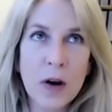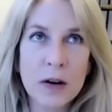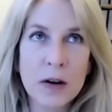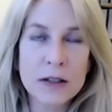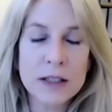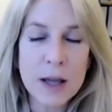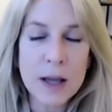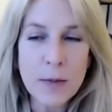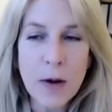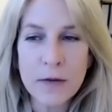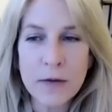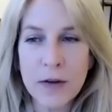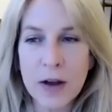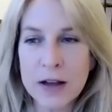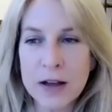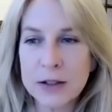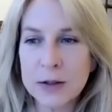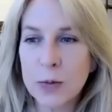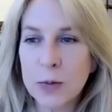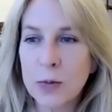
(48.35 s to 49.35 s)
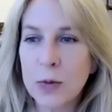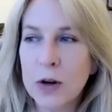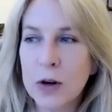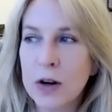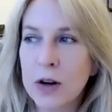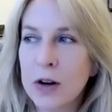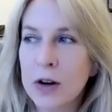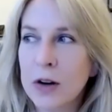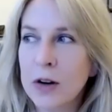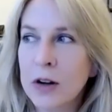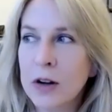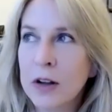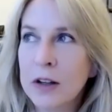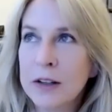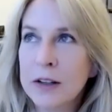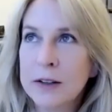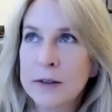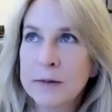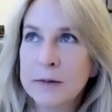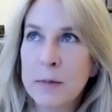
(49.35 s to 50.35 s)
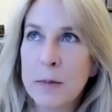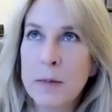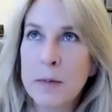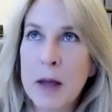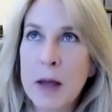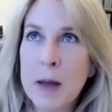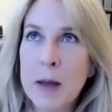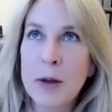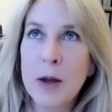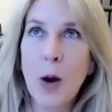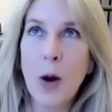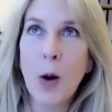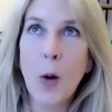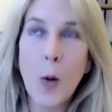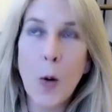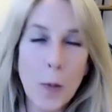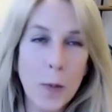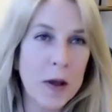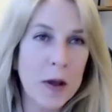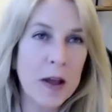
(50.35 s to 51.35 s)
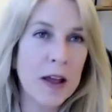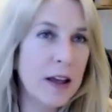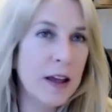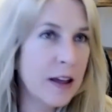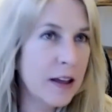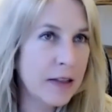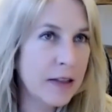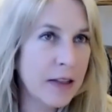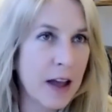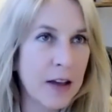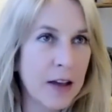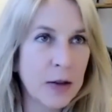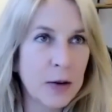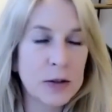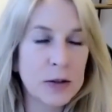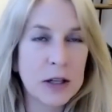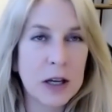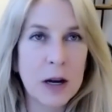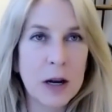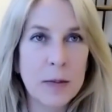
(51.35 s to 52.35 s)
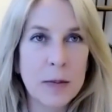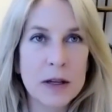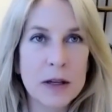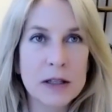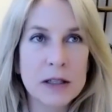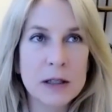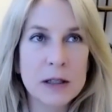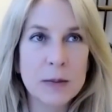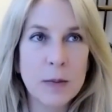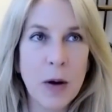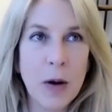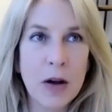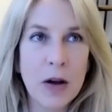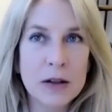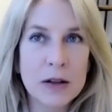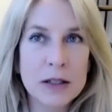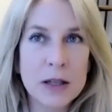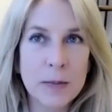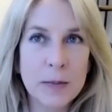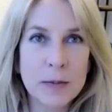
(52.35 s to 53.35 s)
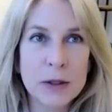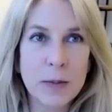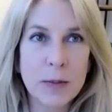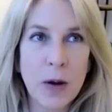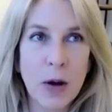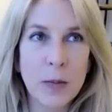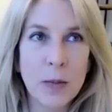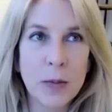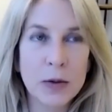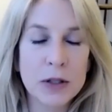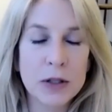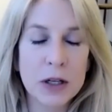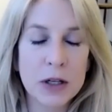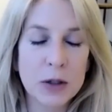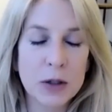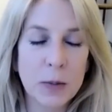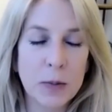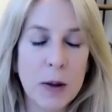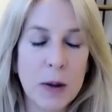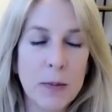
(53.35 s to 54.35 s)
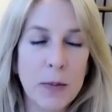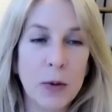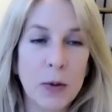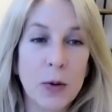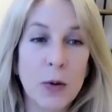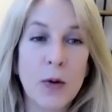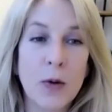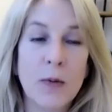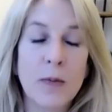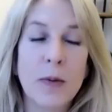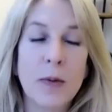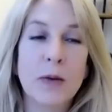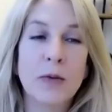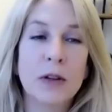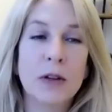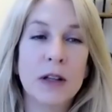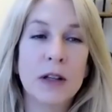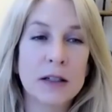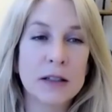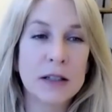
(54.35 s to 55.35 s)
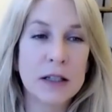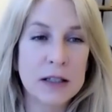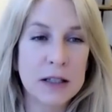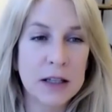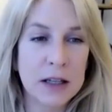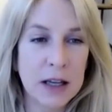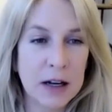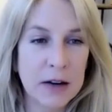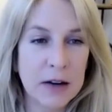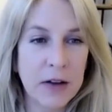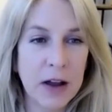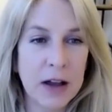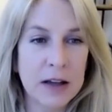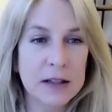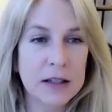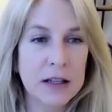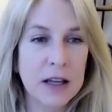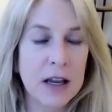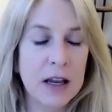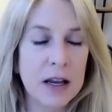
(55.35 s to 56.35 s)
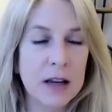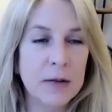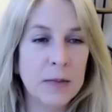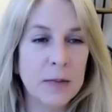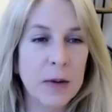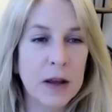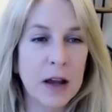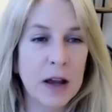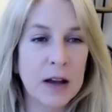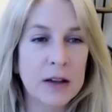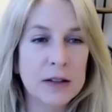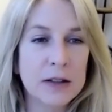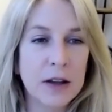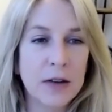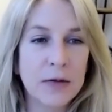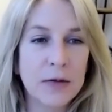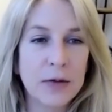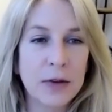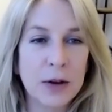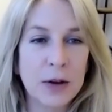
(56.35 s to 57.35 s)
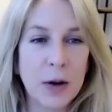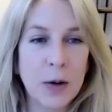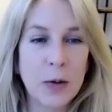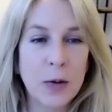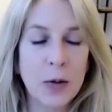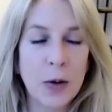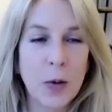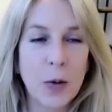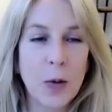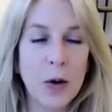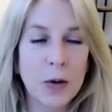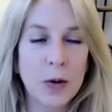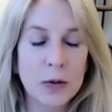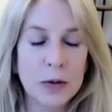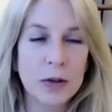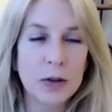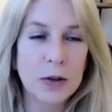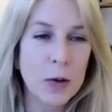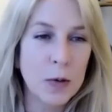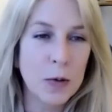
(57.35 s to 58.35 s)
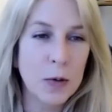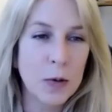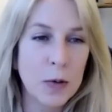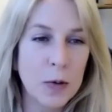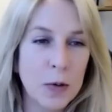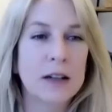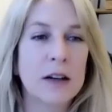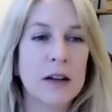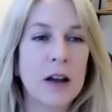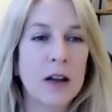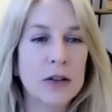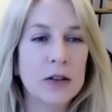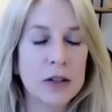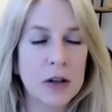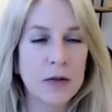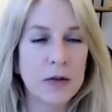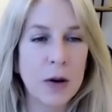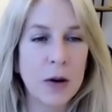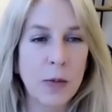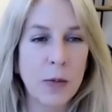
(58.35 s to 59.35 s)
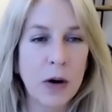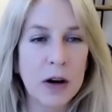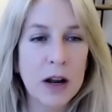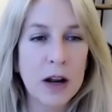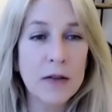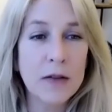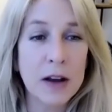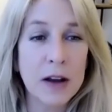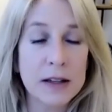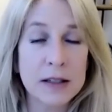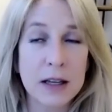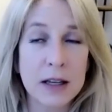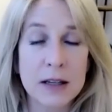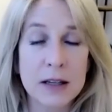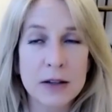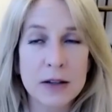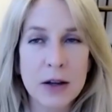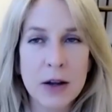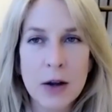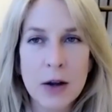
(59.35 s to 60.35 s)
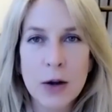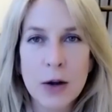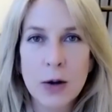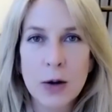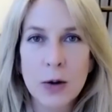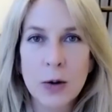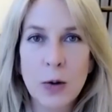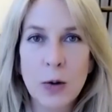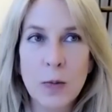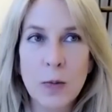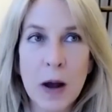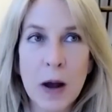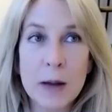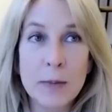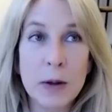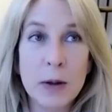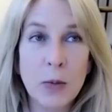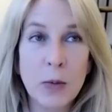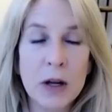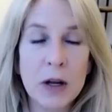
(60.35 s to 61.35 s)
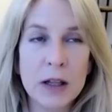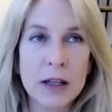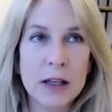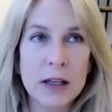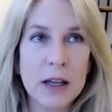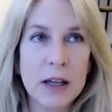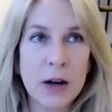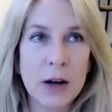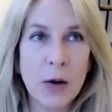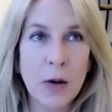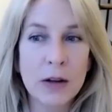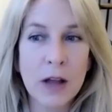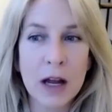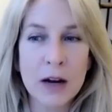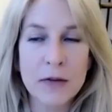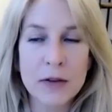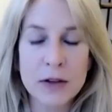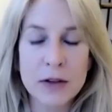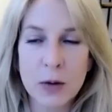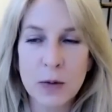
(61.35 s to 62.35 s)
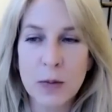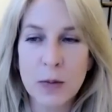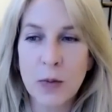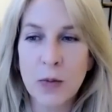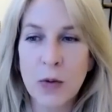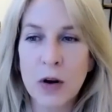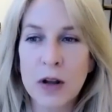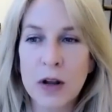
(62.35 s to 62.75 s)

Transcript: some of us, we're maybe hoping that there's going to be small some small percentage of people who have been reluctant to get a vaccine because of you know the quote newer technology of mrna vaccines who might be willing. dr cynthia gay